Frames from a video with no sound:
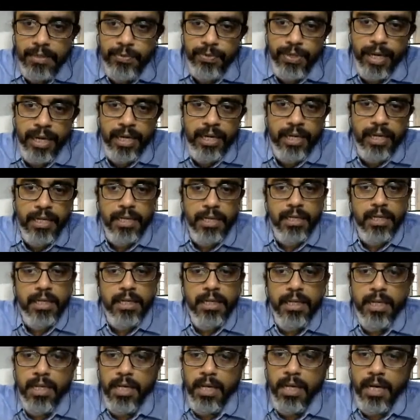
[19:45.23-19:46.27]
Then
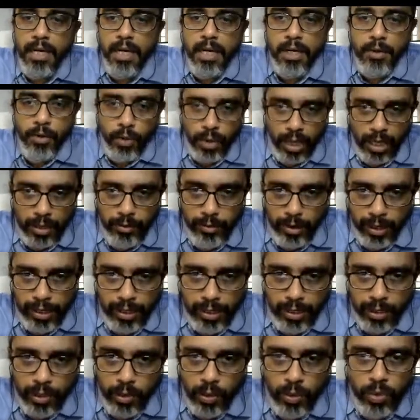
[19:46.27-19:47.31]
you convert
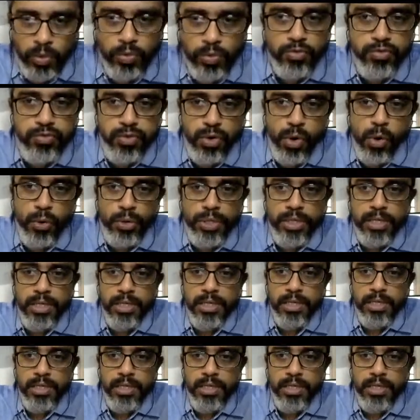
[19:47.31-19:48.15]
it into float.